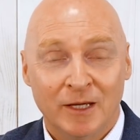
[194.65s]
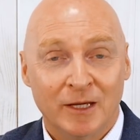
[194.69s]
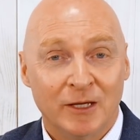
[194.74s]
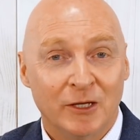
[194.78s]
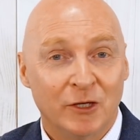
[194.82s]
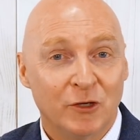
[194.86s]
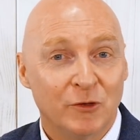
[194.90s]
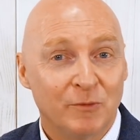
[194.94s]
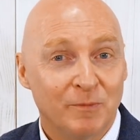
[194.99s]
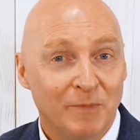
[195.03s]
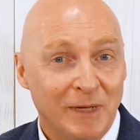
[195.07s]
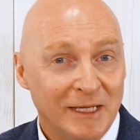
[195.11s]

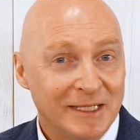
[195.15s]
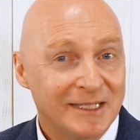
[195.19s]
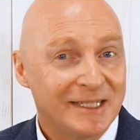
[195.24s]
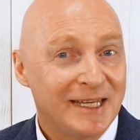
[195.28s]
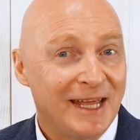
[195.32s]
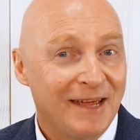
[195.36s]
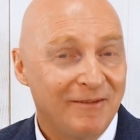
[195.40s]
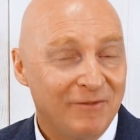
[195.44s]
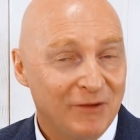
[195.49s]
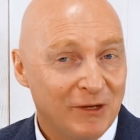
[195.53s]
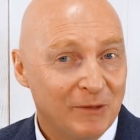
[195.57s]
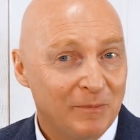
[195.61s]
You must
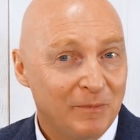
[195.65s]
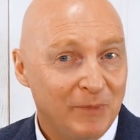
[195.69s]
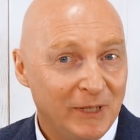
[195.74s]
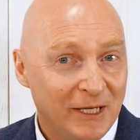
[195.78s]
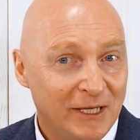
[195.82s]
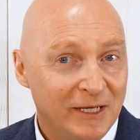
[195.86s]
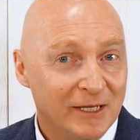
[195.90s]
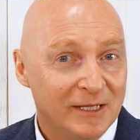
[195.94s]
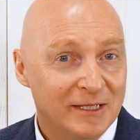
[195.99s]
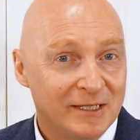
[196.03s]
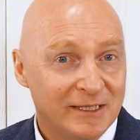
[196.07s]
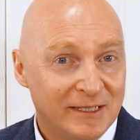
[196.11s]
have
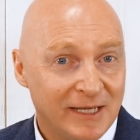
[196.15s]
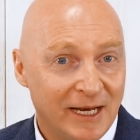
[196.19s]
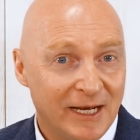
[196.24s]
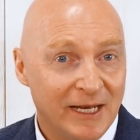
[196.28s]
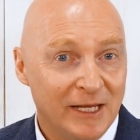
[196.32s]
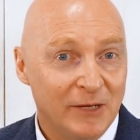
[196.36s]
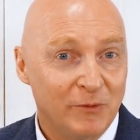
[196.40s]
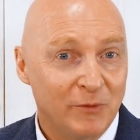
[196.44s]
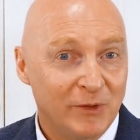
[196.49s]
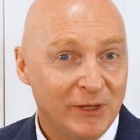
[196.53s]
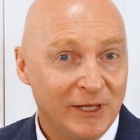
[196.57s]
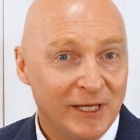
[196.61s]
completed
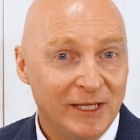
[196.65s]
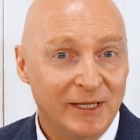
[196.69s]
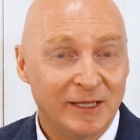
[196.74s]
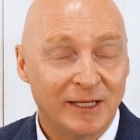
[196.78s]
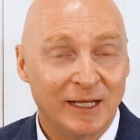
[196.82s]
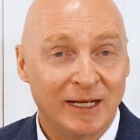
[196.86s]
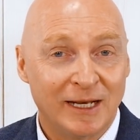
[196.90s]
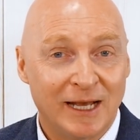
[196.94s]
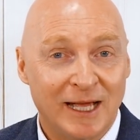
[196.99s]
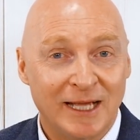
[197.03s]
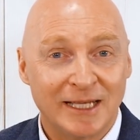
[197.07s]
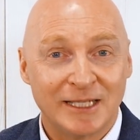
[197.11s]
study within
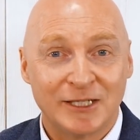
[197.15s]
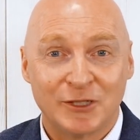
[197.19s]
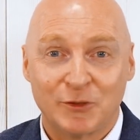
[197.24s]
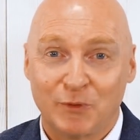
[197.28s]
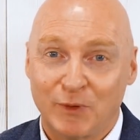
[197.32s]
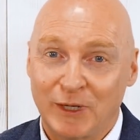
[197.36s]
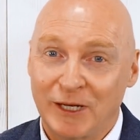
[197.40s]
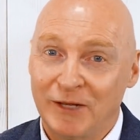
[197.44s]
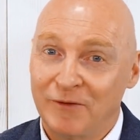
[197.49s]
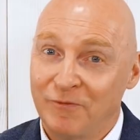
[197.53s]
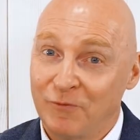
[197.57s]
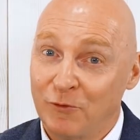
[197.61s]
the last
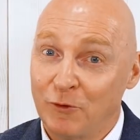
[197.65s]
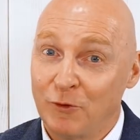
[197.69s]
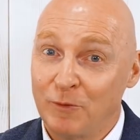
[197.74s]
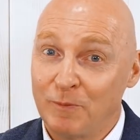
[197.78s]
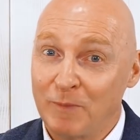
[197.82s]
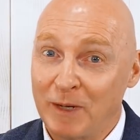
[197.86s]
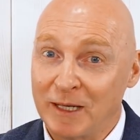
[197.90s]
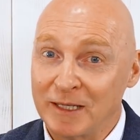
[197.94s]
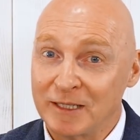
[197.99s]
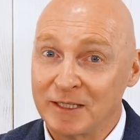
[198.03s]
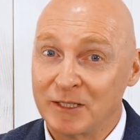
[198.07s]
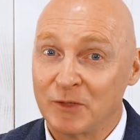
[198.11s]
24
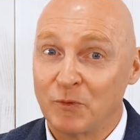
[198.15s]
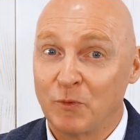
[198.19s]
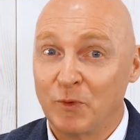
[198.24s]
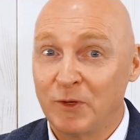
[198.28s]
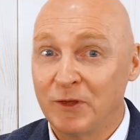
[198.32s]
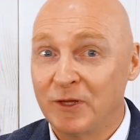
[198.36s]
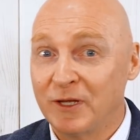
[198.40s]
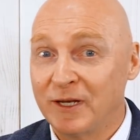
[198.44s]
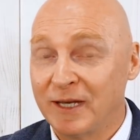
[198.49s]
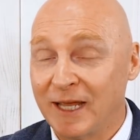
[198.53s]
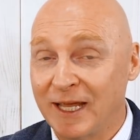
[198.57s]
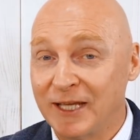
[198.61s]
months
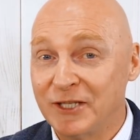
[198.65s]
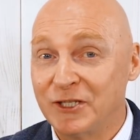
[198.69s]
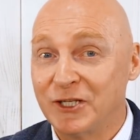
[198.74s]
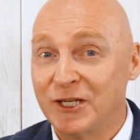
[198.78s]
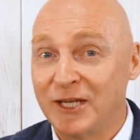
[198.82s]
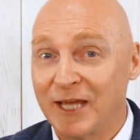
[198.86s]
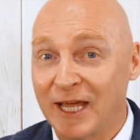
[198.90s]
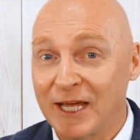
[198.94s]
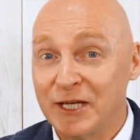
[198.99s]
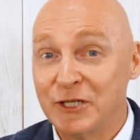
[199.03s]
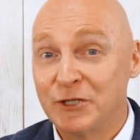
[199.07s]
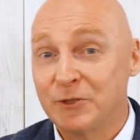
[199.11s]
with an
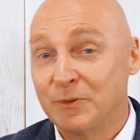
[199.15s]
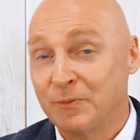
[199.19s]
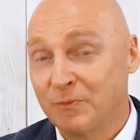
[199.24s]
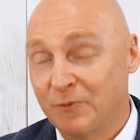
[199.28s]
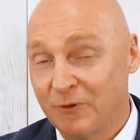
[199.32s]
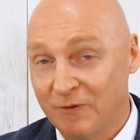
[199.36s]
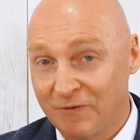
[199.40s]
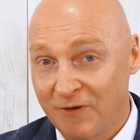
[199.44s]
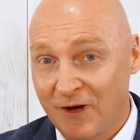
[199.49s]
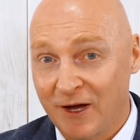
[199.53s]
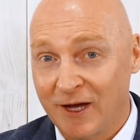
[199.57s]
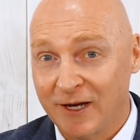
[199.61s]
education
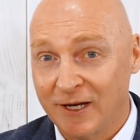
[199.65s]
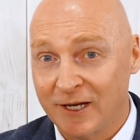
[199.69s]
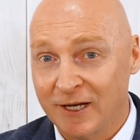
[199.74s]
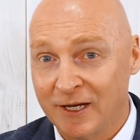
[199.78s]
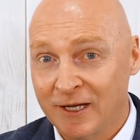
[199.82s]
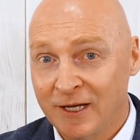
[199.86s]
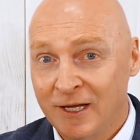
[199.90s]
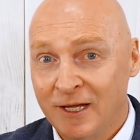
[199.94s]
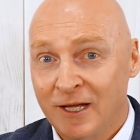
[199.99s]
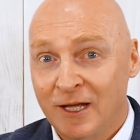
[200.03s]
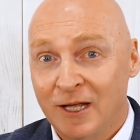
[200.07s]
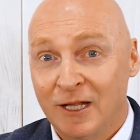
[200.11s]

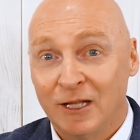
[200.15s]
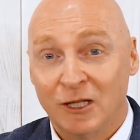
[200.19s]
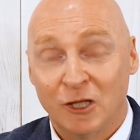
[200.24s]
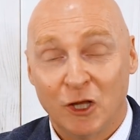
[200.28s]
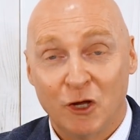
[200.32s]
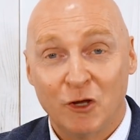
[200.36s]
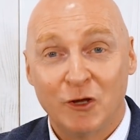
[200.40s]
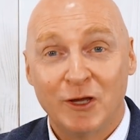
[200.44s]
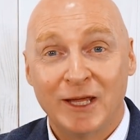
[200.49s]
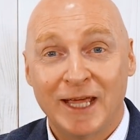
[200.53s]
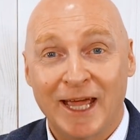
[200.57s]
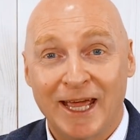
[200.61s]
provider
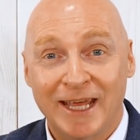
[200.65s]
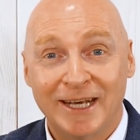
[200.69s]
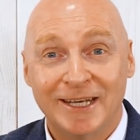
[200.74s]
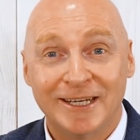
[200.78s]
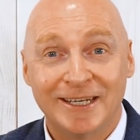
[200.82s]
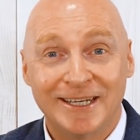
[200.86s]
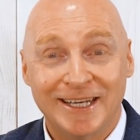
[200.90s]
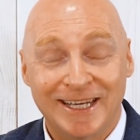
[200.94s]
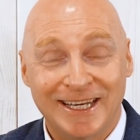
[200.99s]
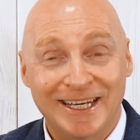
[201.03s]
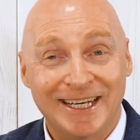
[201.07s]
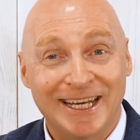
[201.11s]

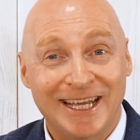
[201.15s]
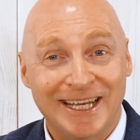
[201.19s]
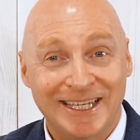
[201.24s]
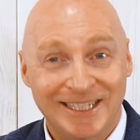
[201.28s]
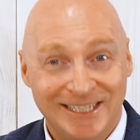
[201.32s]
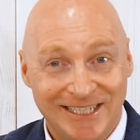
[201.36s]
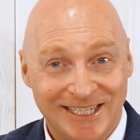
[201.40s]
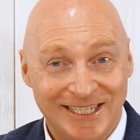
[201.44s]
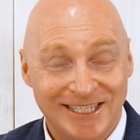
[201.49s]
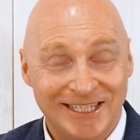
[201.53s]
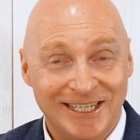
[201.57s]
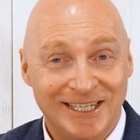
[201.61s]
located in a
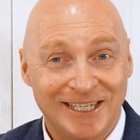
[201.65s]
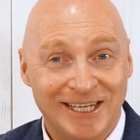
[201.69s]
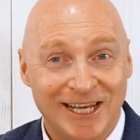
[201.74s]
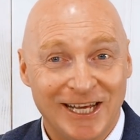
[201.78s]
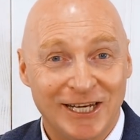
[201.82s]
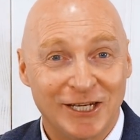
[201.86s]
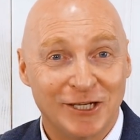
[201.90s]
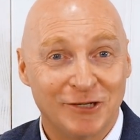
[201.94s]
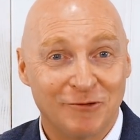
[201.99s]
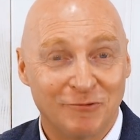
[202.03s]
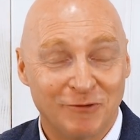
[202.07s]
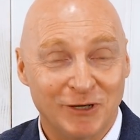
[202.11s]

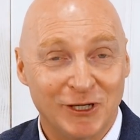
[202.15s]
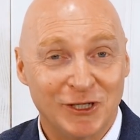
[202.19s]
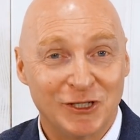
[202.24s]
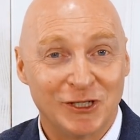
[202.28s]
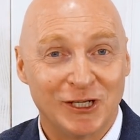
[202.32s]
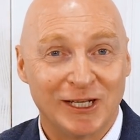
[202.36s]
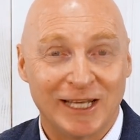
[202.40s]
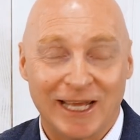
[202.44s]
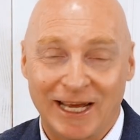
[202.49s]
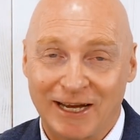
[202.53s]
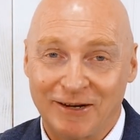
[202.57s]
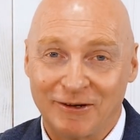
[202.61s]
designated
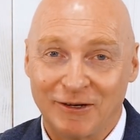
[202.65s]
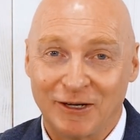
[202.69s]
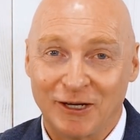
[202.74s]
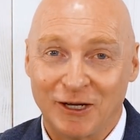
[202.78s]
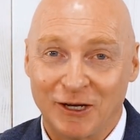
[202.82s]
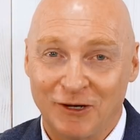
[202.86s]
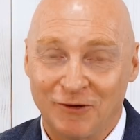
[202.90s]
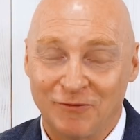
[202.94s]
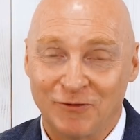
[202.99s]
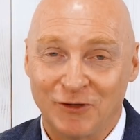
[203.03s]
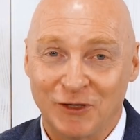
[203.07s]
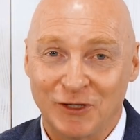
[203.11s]
regional area
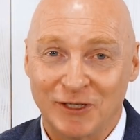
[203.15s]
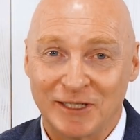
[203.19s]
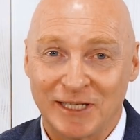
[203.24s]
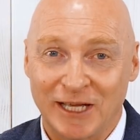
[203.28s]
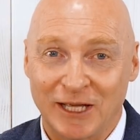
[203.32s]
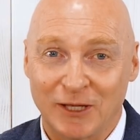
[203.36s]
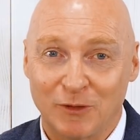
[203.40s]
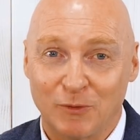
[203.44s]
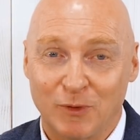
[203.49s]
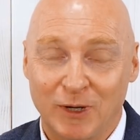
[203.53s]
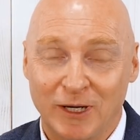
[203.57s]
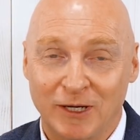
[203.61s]
of New
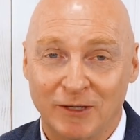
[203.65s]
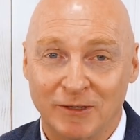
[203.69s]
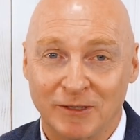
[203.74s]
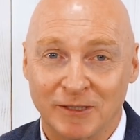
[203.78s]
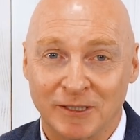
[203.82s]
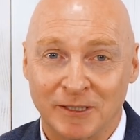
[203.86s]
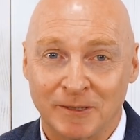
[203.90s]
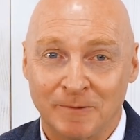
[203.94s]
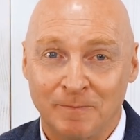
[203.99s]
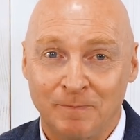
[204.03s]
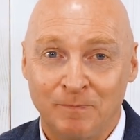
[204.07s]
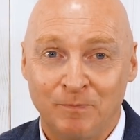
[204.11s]
South
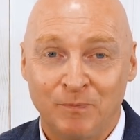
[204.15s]
Wales.